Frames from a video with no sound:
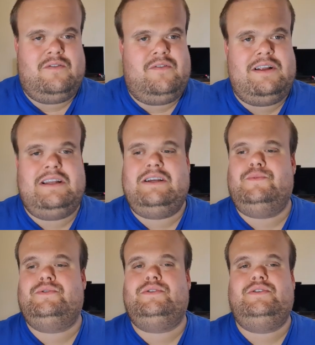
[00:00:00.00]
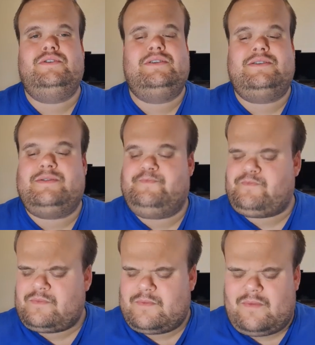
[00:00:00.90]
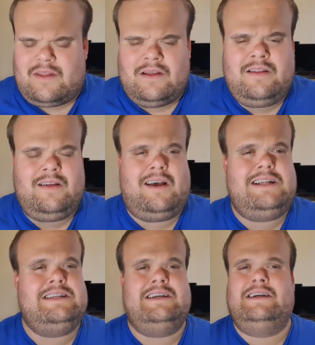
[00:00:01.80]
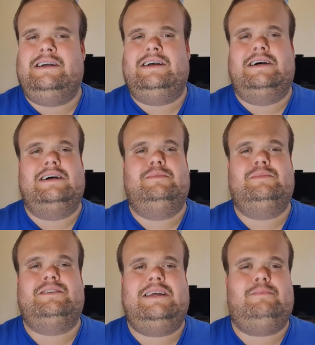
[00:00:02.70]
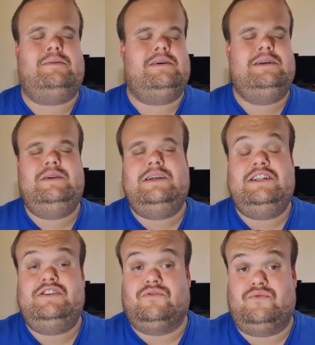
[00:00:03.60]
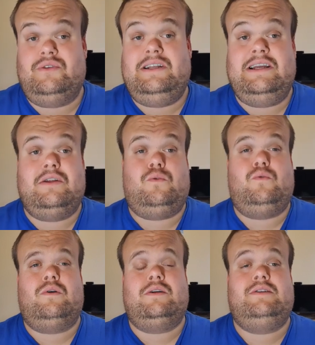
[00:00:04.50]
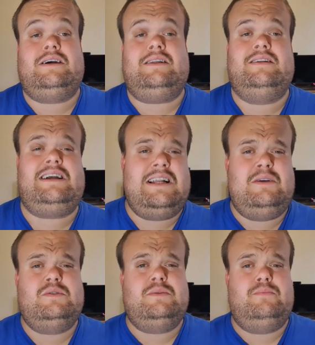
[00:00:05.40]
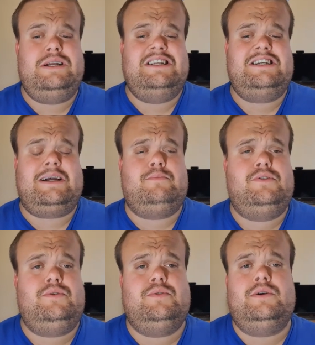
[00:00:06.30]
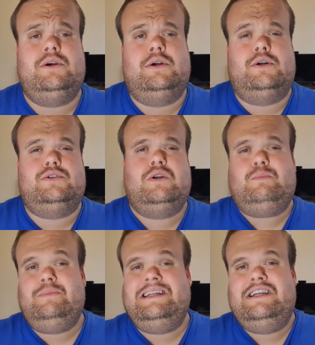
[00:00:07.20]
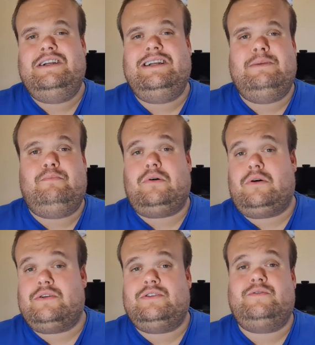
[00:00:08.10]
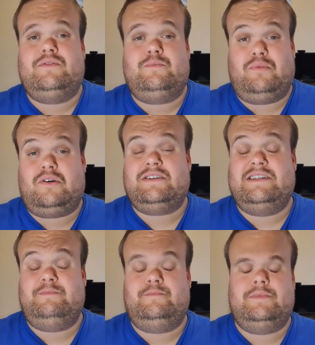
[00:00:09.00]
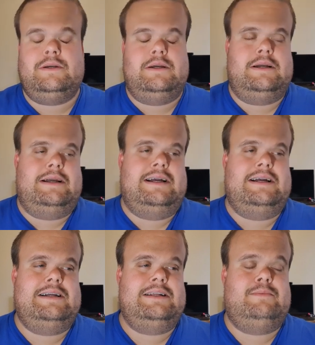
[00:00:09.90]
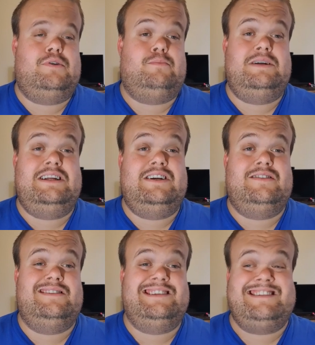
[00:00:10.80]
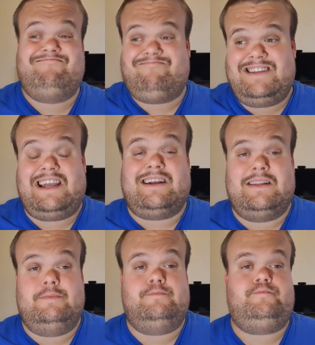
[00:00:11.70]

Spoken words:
defender, he was a good side stepper. He just really had all-round talent, and he was a big chap too. So not many could get past him, and not many could tackle him,